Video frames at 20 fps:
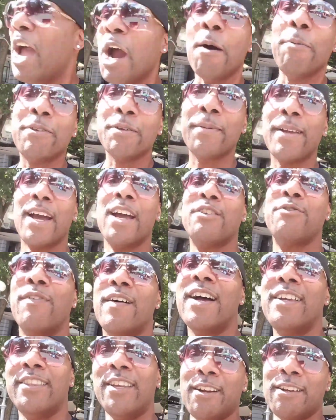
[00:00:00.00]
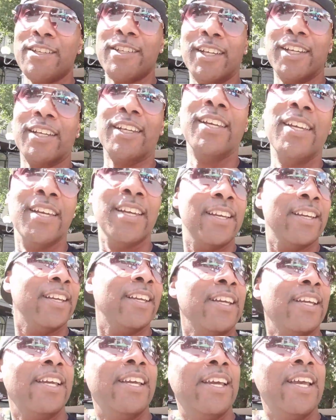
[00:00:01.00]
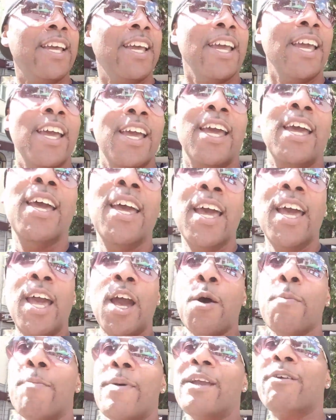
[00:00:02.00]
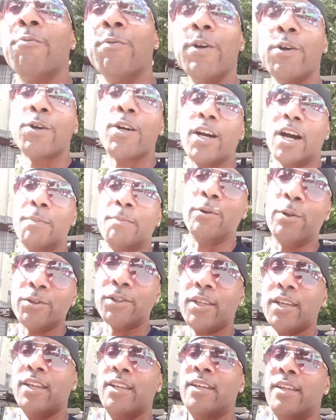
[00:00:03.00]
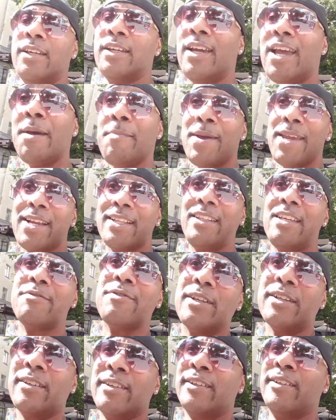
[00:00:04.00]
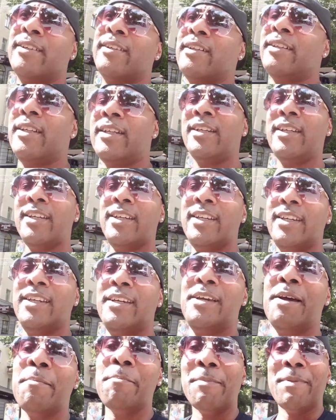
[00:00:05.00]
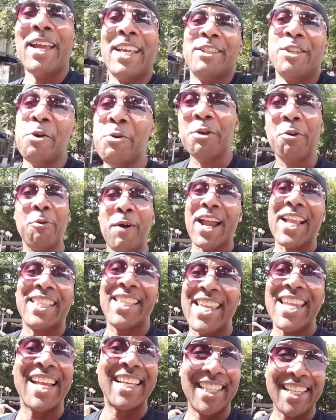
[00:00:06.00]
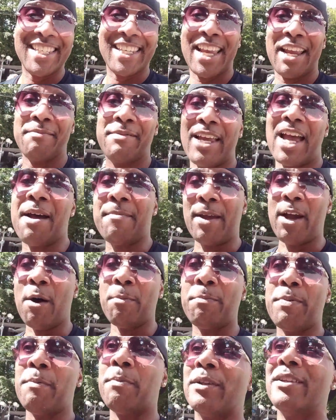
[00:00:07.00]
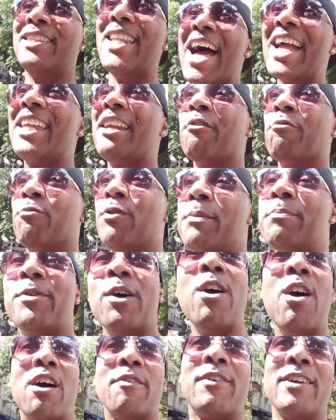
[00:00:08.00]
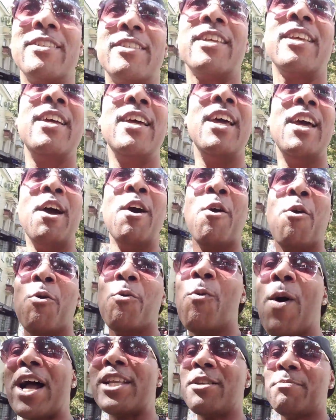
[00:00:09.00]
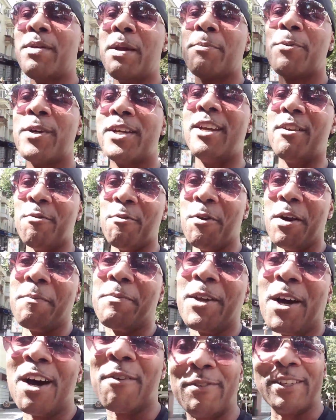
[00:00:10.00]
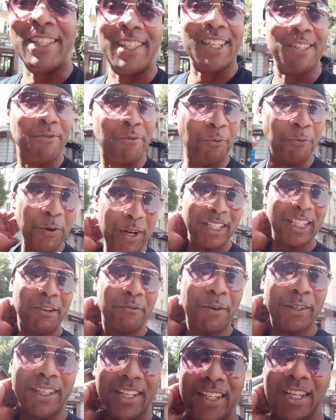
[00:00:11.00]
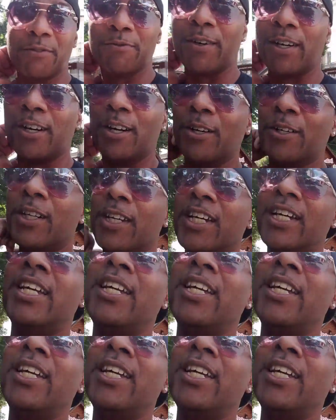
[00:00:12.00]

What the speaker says: help some guys find their chick, help make real couples, and make a living. And do the right thing at the same time. Help people not get ripped off, because watching people getting ripped off is just really, really difficult.